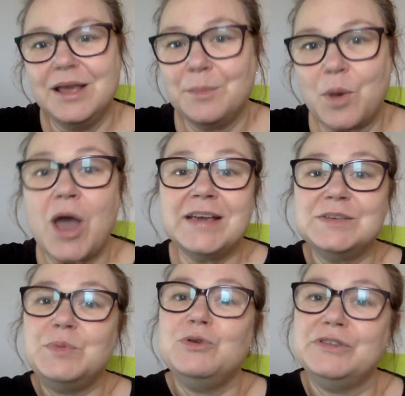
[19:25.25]
My
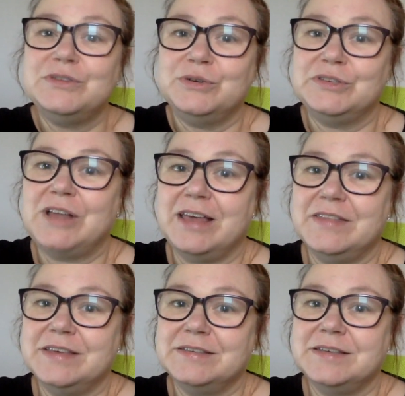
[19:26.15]
experience looks like
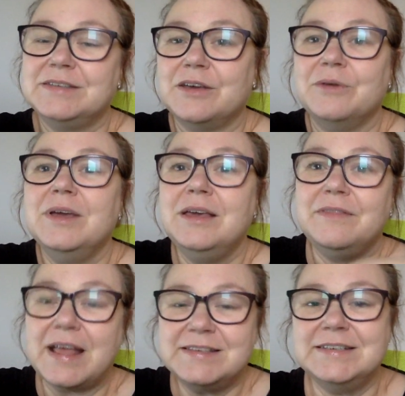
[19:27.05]
this. So
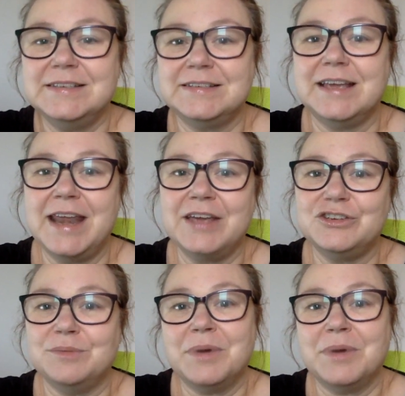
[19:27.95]
that's a disconnection,